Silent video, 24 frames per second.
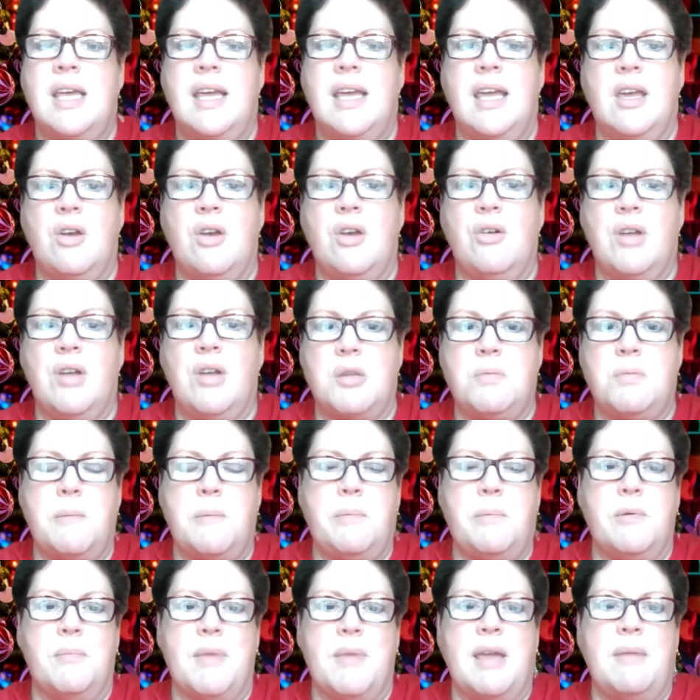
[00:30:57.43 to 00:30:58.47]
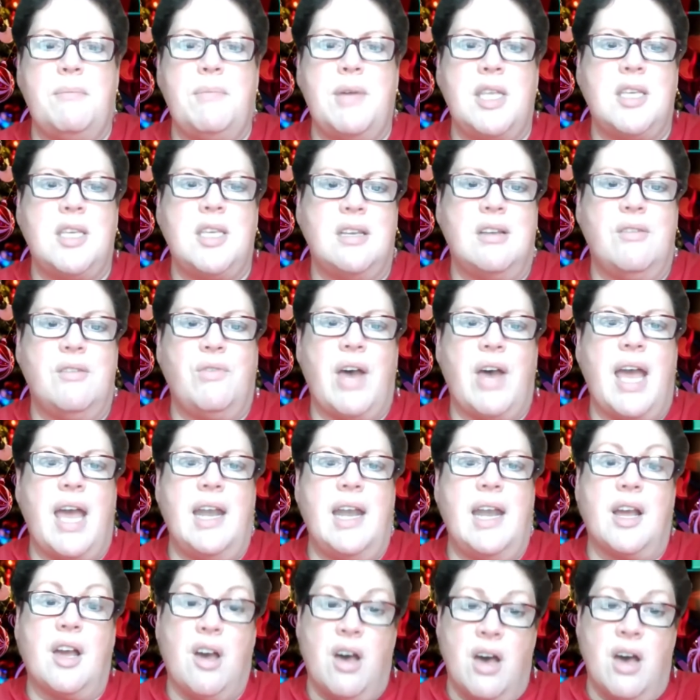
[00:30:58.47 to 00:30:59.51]
encourage people maybe to
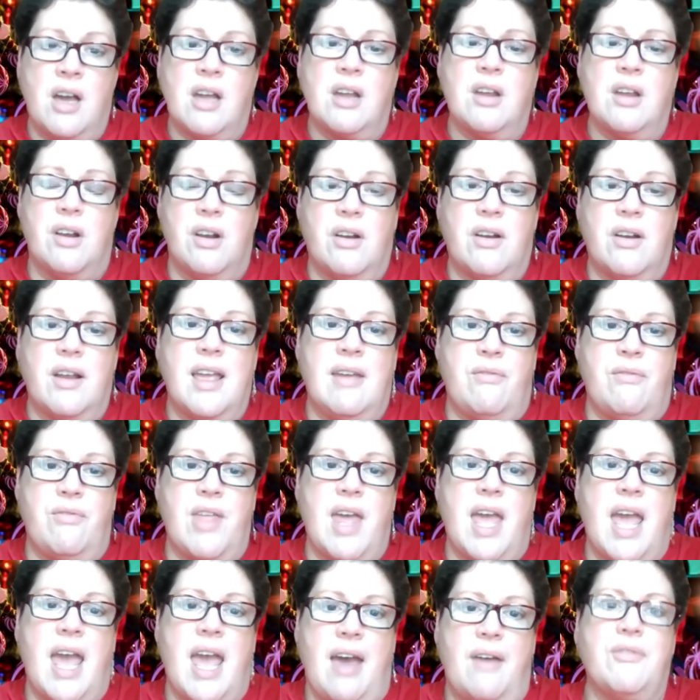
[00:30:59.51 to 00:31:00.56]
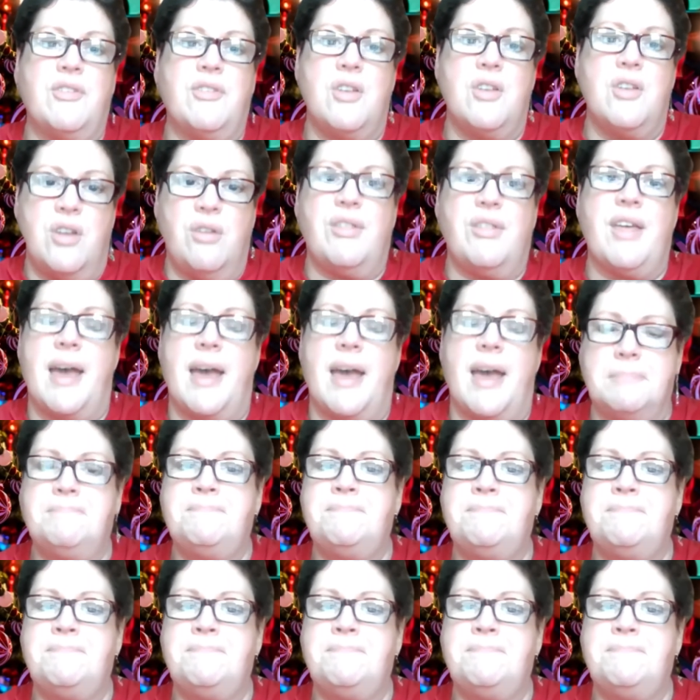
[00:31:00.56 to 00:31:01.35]
divide and conquer if they have to do that.